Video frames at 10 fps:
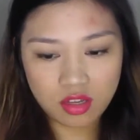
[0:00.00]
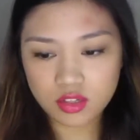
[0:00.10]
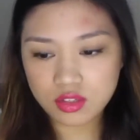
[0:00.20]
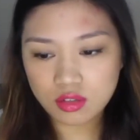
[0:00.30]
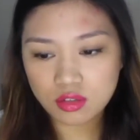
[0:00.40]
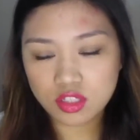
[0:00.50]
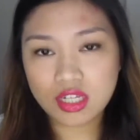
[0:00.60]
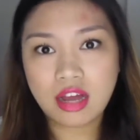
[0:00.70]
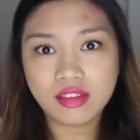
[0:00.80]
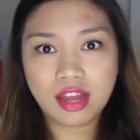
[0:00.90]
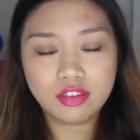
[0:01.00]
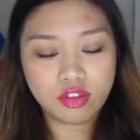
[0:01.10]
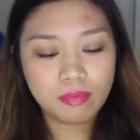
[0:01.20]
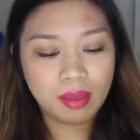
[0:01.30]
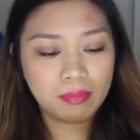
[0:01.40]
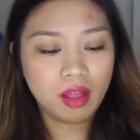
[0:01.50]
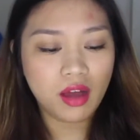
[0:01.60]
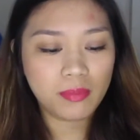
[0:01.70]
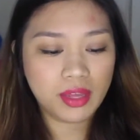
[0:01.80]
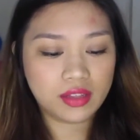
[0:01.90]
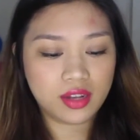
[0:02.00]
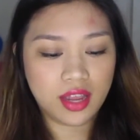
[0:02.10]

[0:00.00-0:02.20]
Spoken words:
So, shout out to my blockmate